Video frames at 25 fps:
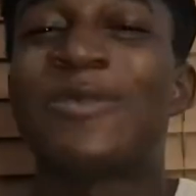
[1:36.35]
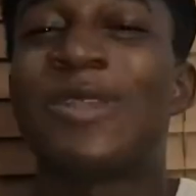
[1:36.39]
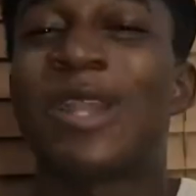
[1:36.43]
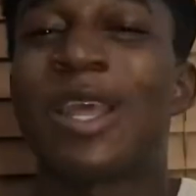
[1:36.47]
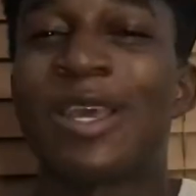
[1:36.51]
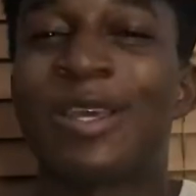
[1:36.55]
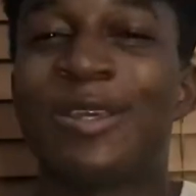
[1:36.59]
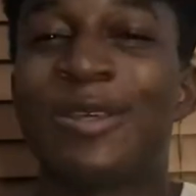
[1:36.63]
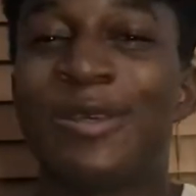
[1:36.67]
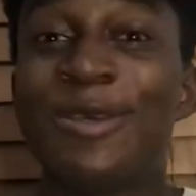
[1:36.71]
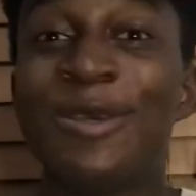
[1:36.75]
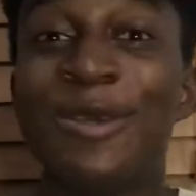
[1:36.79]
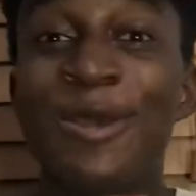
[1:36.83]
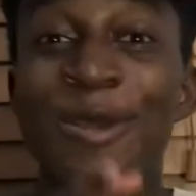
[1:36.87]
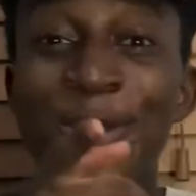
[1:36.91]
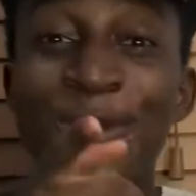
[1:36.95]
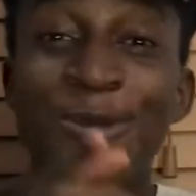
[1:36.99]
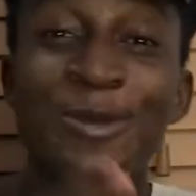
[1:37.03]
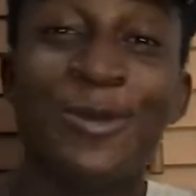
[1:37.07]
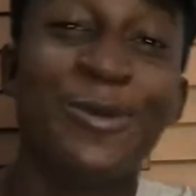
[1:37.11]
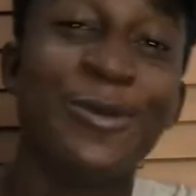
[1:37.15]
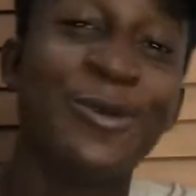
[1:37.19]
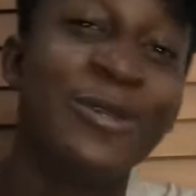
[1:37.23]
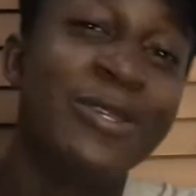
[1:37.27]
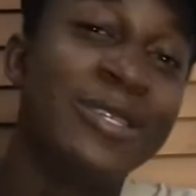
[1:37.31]
Like,
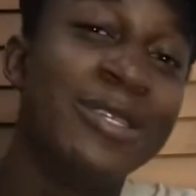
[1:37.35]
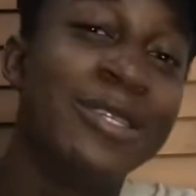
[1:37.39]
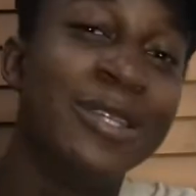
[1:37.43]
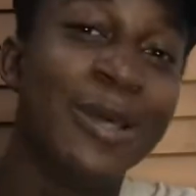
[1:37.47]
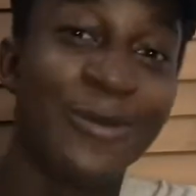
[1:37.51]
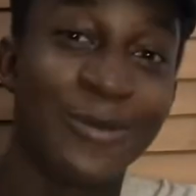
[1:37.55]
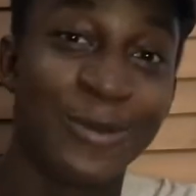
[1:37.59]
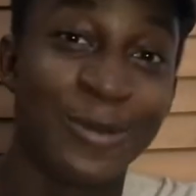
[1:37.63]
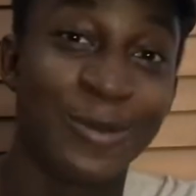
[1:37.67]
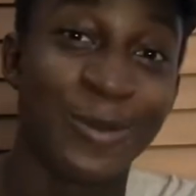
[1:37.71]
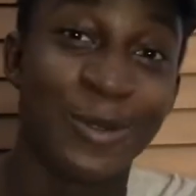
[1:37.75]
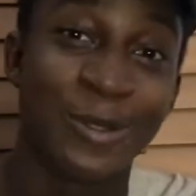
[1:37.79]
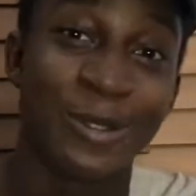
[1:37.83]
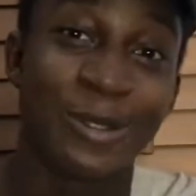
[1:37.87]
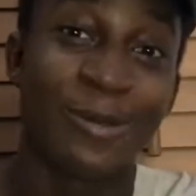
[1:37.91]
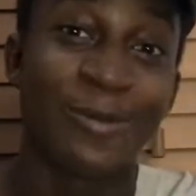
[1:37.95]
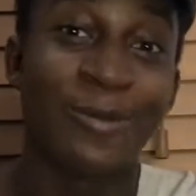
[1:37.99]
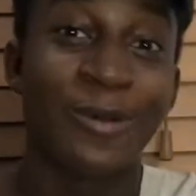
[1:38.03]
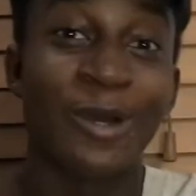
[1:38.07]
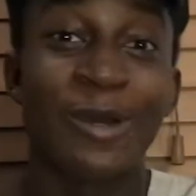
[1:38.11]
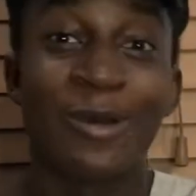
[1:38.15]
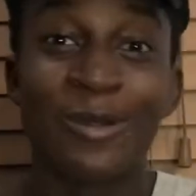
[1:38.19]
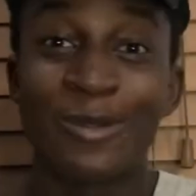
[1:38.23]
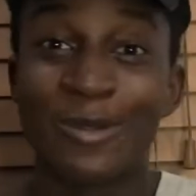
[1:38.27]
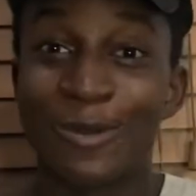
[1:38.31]
you know the snaps we're talking
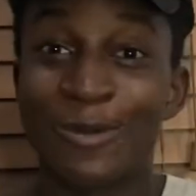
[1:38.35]
about.